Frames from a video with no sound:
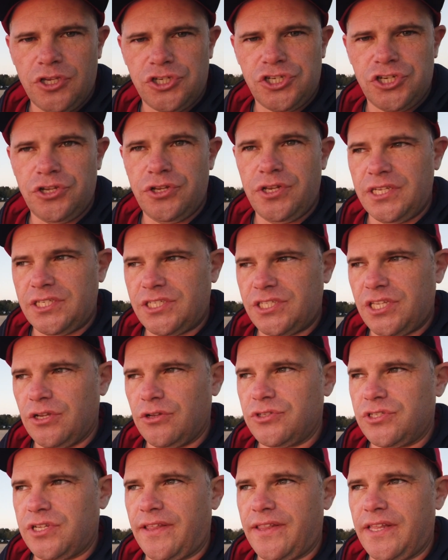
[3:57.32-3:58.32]
Shooting
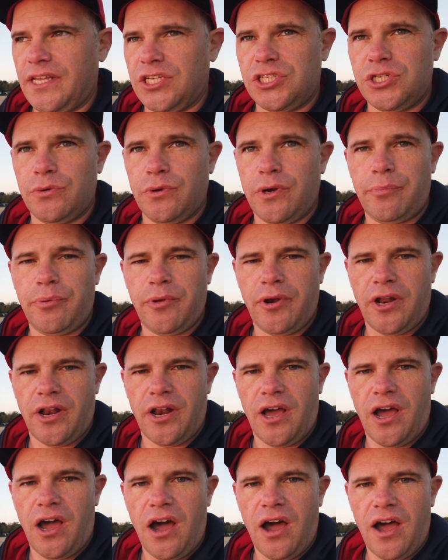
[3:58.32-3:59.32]
stills like this, you want to put it
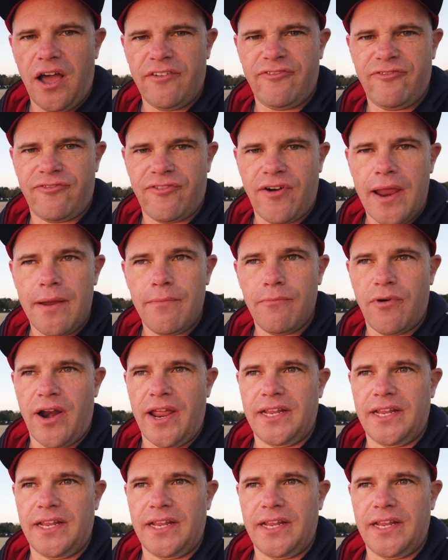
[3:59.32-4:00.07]
on a high frame